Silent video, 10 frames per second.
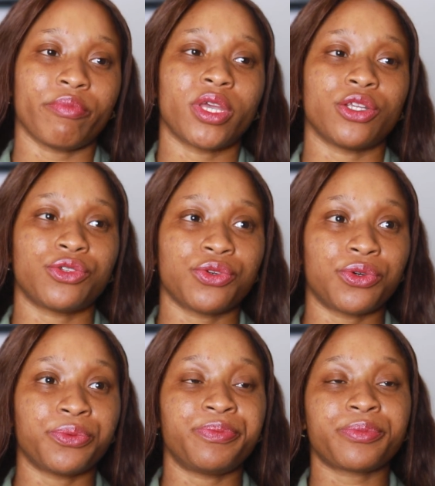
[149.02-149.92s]

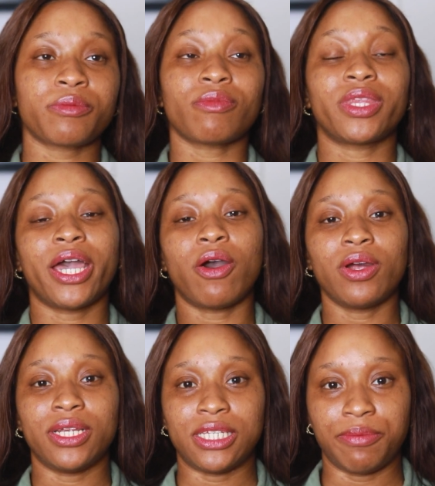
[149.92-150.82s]
So they're all
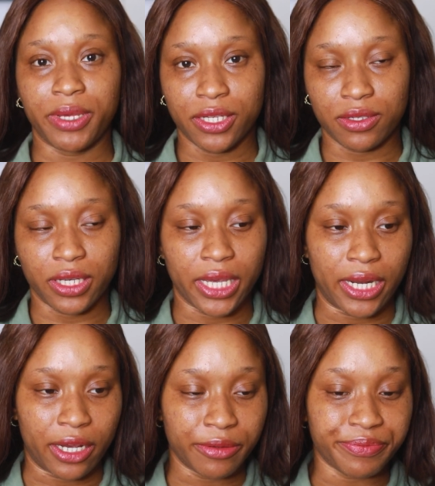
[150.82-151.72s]
in the maze
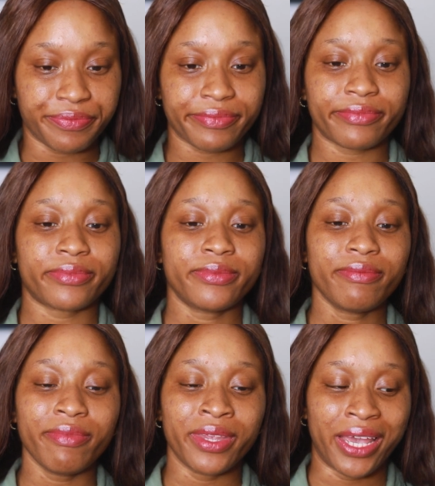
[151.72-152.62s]
together,
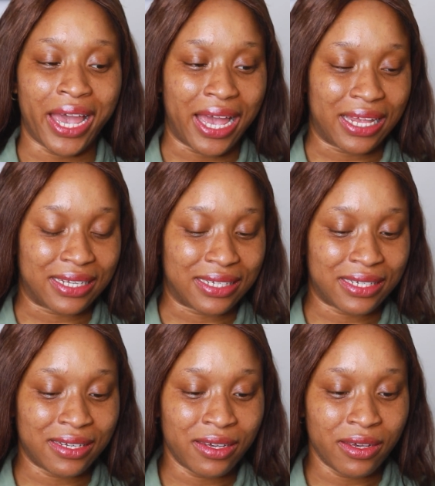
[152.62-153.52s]
and
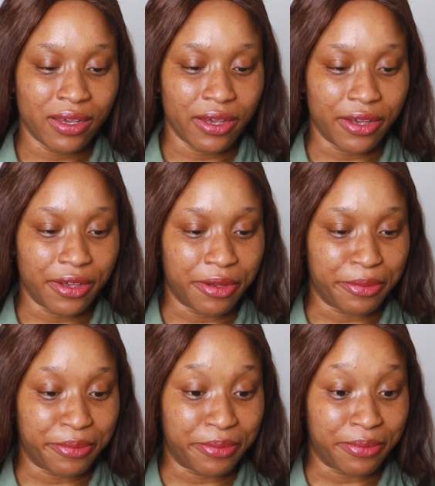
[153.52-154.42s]

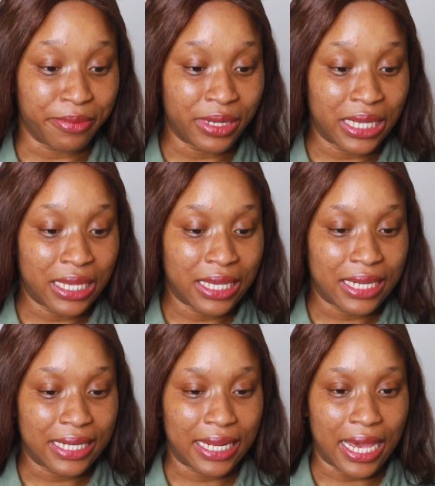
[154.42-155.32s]

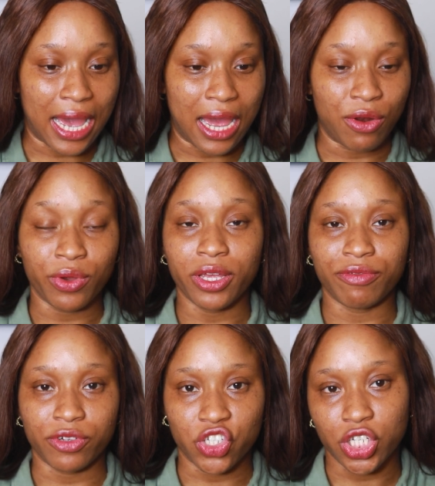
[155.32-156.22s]
they are looking
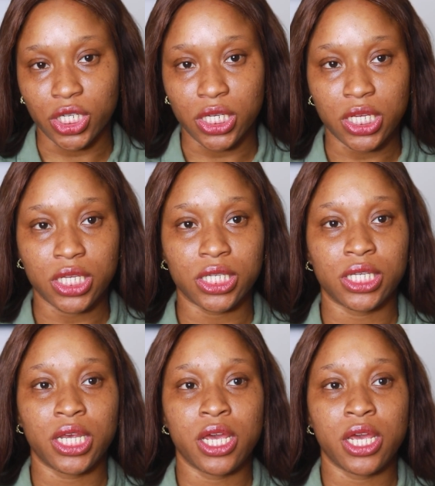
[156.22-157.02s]
for cheese.